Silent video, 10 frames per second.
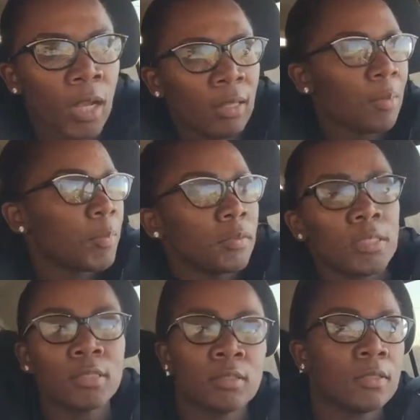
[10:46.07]
they built
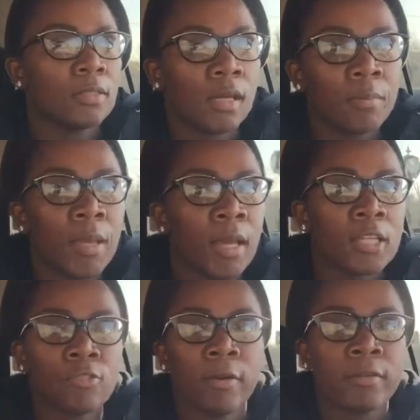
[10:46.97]
this
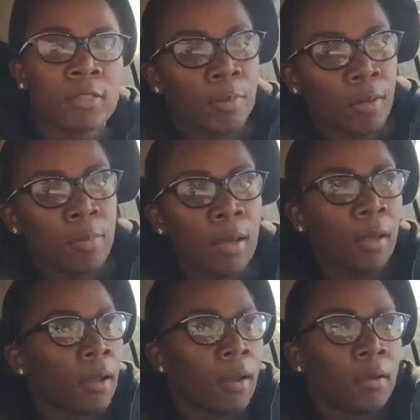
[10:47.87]
dumbass roundabout by
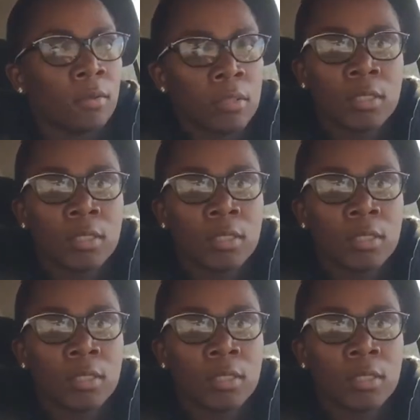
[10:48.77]
our house,